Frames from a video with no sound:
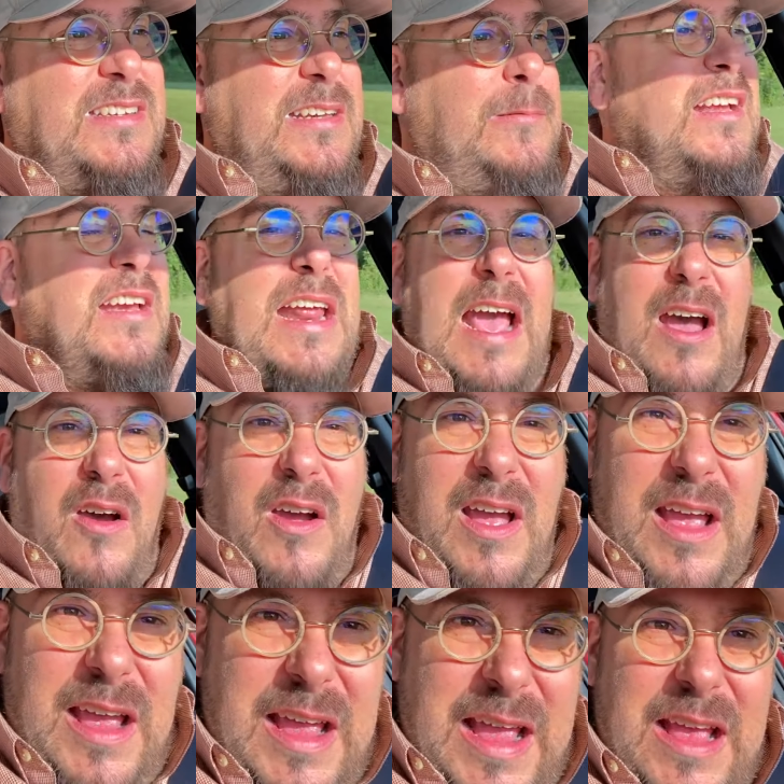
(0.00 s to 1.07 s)
Now,
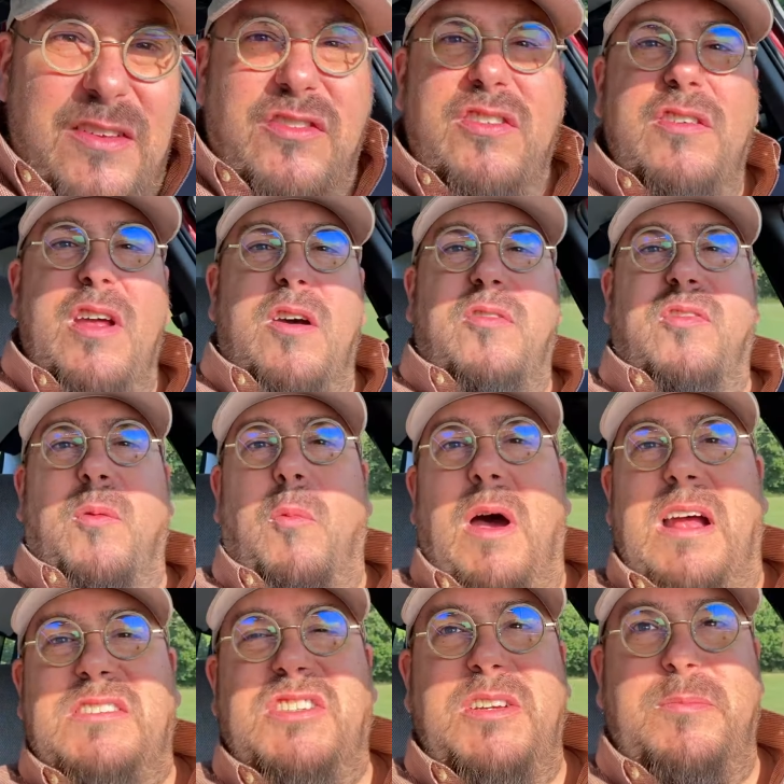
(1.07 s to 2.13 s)
as you know from
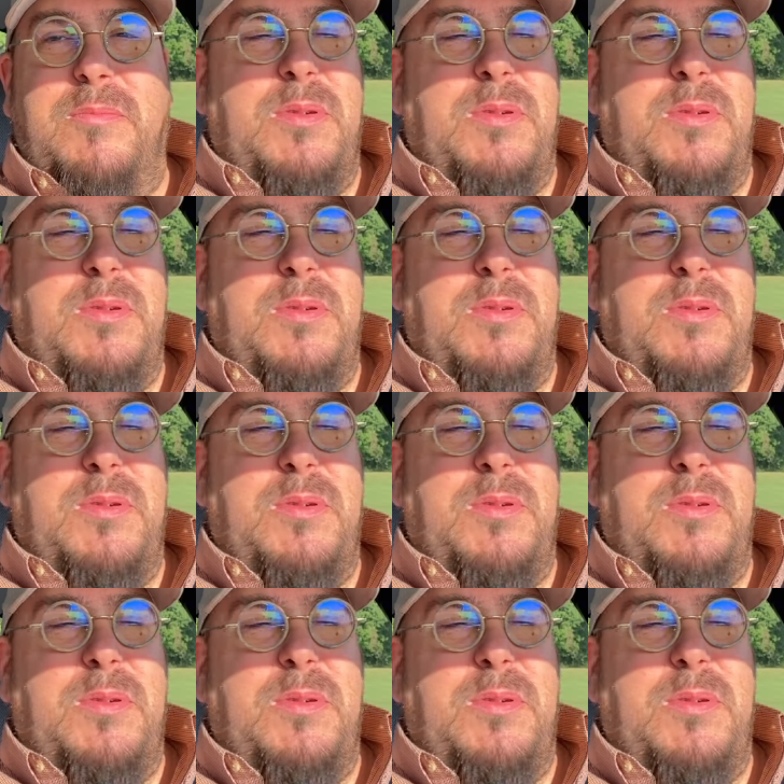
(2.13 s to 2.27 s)
watching